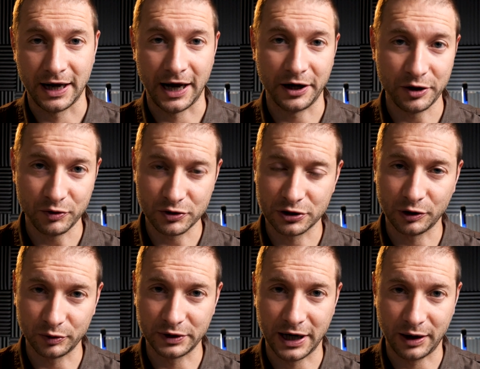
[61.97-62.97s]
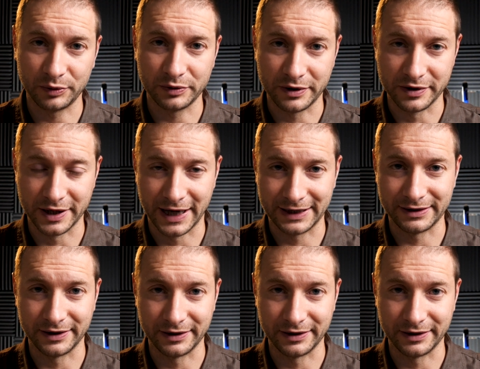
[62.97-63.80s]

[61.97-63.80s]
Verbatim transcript: How do you slow down that